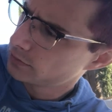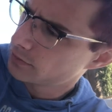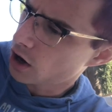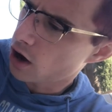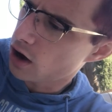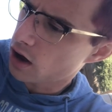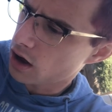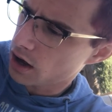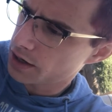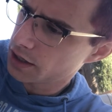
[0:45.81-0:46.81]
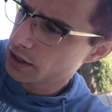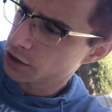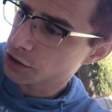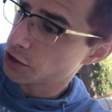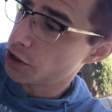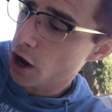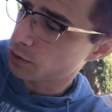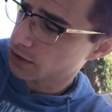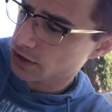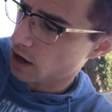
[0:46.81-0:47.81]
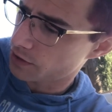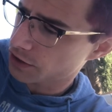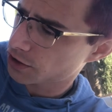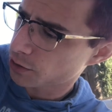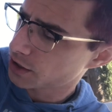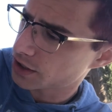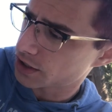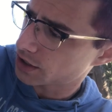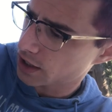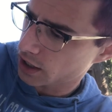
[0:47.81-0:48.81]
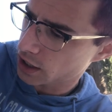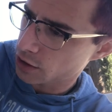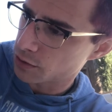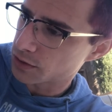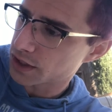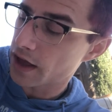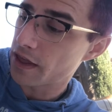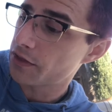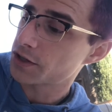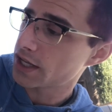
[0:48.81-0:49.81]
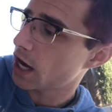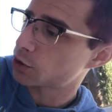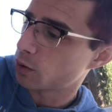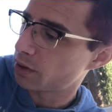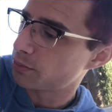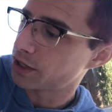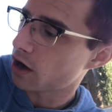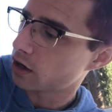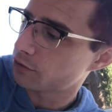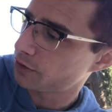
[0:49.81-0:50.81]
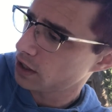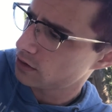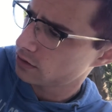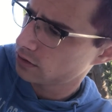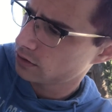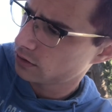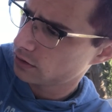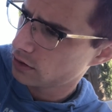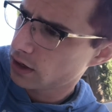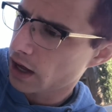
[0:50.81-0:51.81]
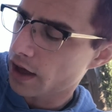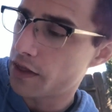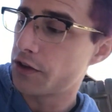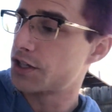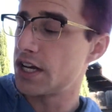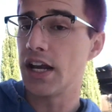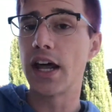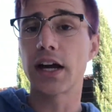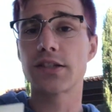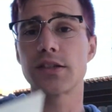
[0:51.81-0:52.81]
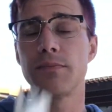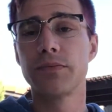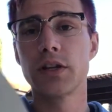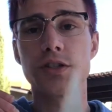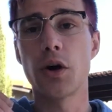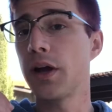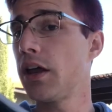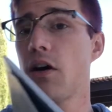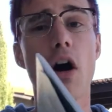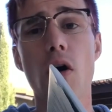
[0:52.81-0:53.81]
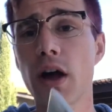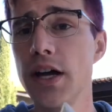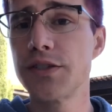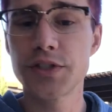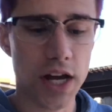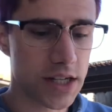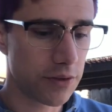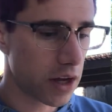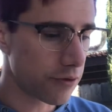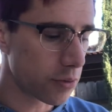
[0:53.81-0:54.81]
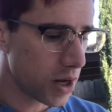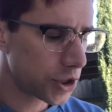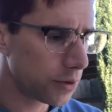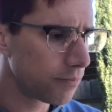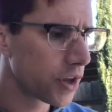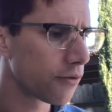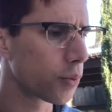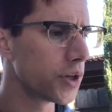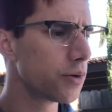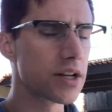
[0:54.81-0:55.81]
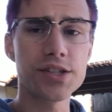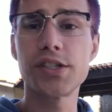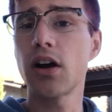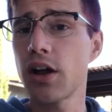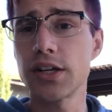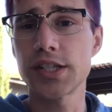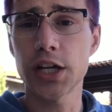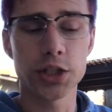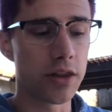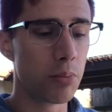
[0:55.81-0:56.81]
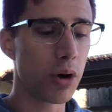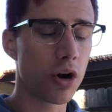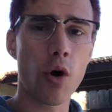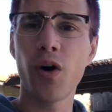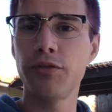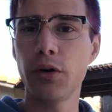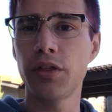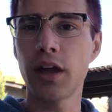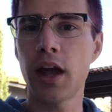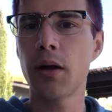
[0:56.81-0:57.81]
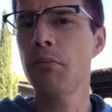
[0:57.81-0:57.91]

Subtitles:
are on just notes on the sources that he used. And then there's the actual bibliography. And then there's an index. So again, all kinds of scientific information for when you get stuck on a section in the book, or if you're thinking,